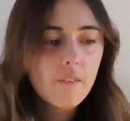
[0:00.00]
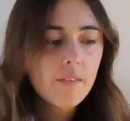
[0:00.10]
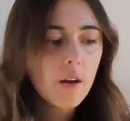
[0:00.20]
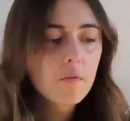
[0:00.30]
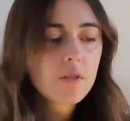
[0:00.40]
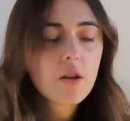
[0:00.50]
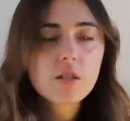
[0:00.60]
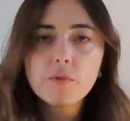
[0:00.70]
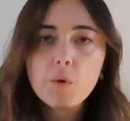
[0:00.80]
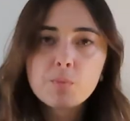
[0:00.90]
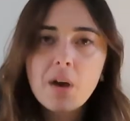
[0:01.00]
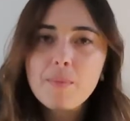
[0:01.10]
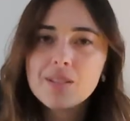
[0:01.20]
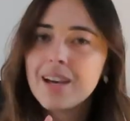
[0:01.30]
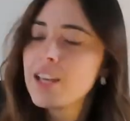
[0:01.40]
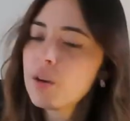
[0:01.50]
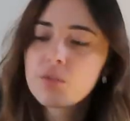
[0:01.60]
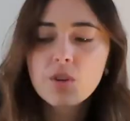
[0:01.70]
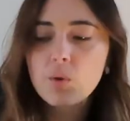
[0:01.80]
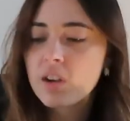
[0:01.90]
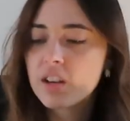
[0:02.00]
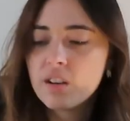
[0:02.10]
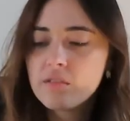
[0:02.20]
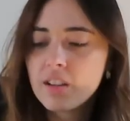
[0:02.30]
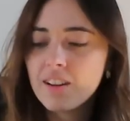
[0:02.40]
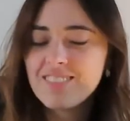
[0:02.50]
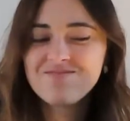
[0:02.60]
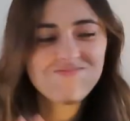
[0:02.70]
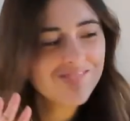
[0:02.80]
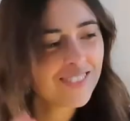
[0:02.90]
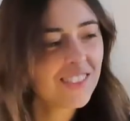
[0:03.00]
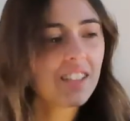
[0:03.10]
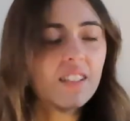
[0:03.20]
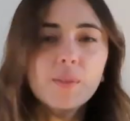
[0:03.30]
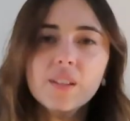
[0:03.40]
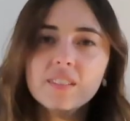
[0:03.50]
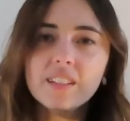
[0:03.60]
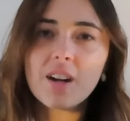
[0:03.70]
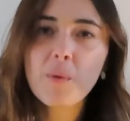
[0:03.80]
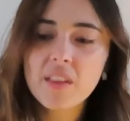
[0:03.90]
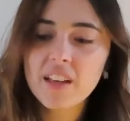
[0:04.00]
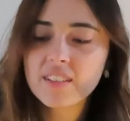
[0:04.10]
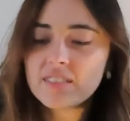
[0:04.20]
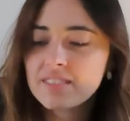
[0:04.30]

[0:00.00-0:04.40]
those divorce papers ain't going through quick enough. You're like, it's like, come on, get on with it.